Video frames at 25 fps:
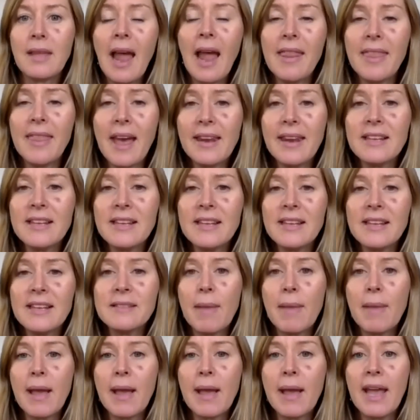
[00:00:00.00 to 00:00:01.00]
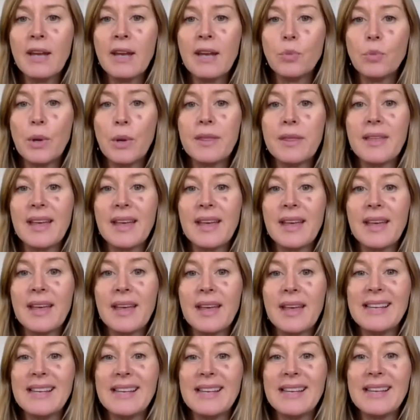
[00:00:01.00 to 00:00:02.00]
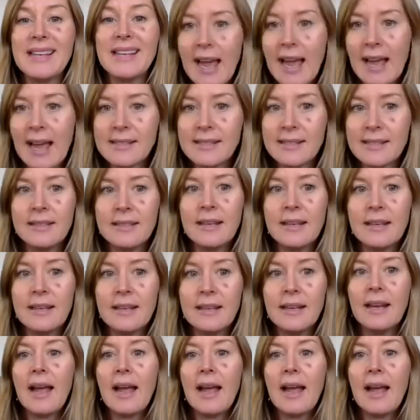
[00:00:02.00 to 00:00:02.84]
And that is made with acetic acid